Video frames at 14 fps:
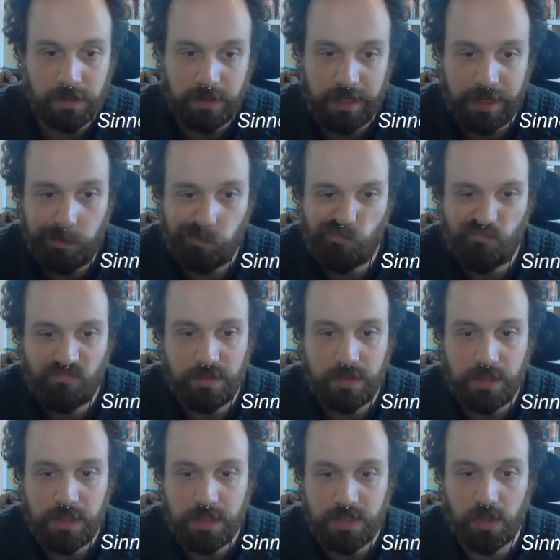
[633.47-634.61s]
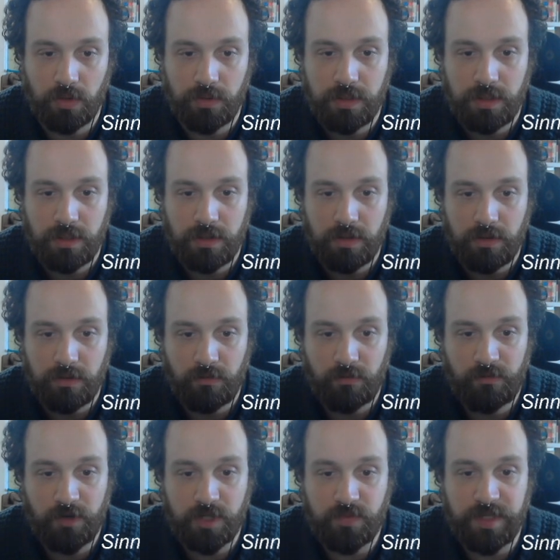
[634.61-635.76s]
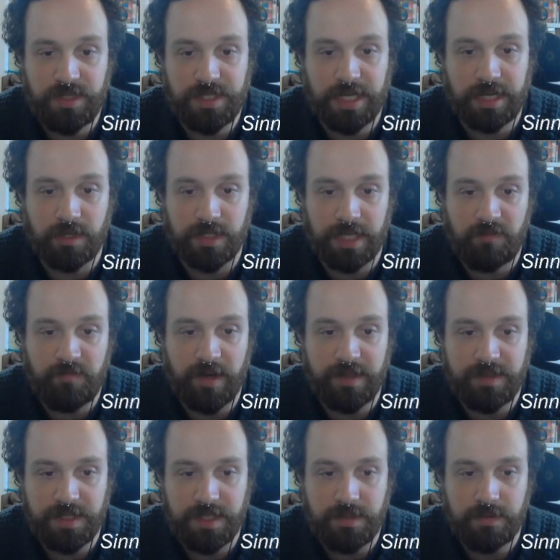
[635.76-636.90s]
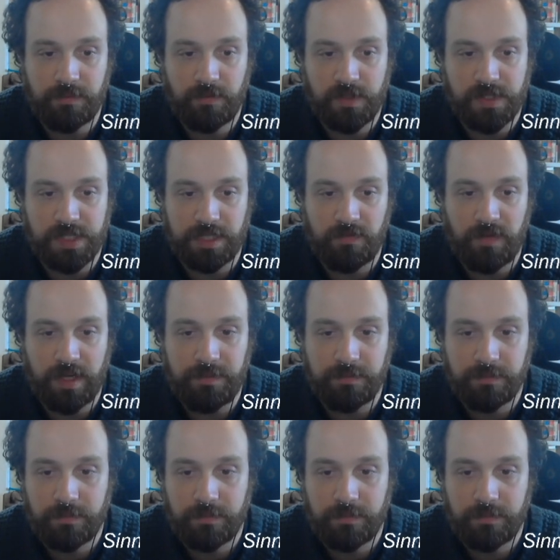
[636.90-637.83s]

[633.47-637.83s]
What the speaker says: Okay, so first we need to check our set of parentheses, which is s of I,